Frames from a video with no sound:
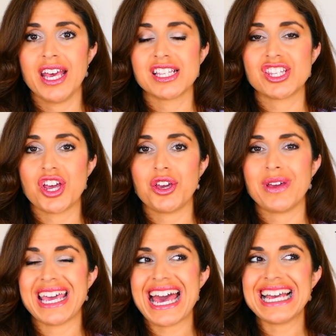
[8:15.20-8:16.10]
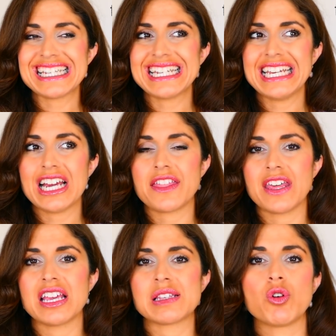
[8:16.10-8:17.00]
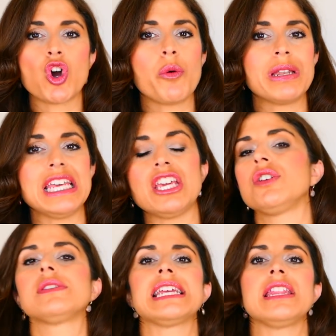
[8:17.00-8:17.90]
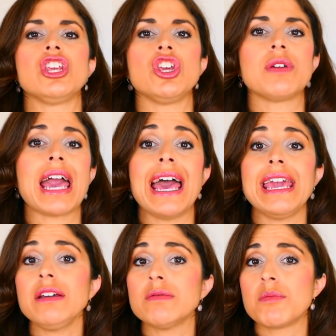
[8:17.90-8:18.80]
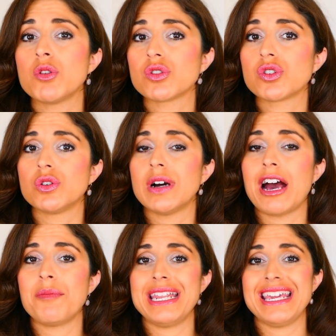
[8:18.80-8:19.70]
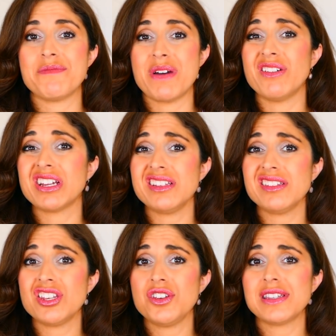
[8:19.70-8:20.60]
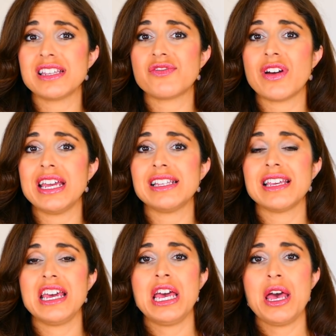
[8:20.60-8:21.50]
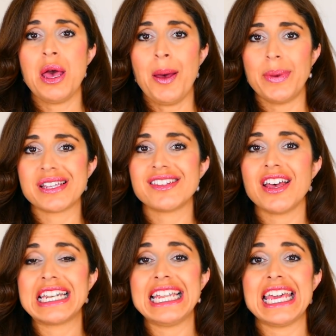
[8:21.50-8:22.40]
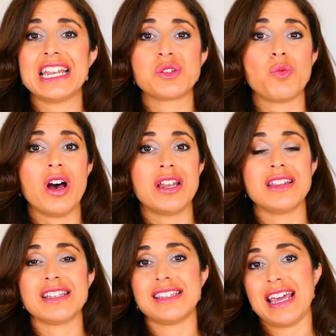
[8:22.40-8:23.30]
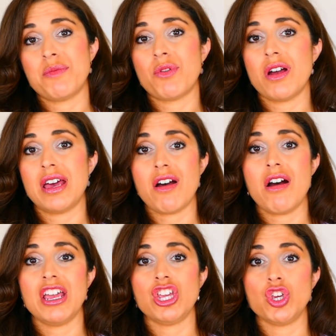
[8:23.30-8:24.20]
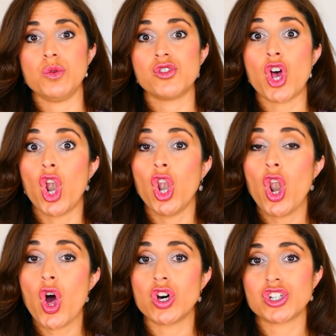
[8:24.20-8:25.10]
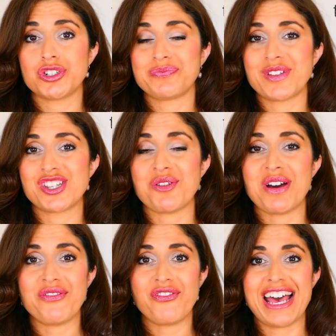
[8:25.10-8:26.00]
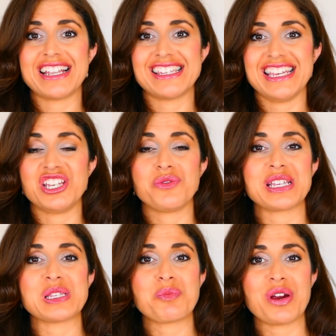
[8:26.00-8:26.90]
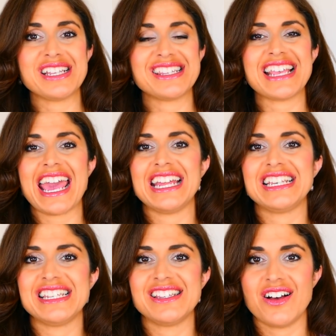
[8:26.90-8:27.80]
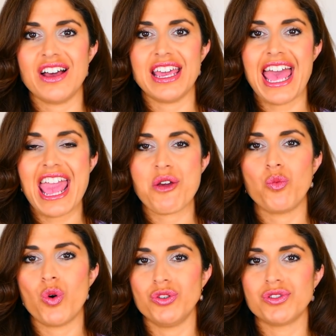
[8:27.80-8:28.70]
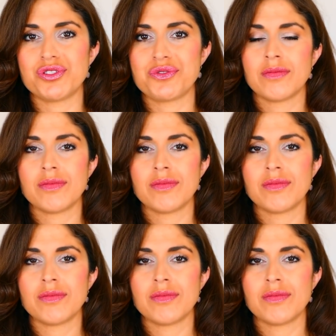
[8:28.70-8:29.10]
So actually, I think it's more commonly used in the UK. I'm not sure how many Americans use this phrase, but certainly it is one that Sabrah and I use a lot. So I fancy, to express a desire, a want.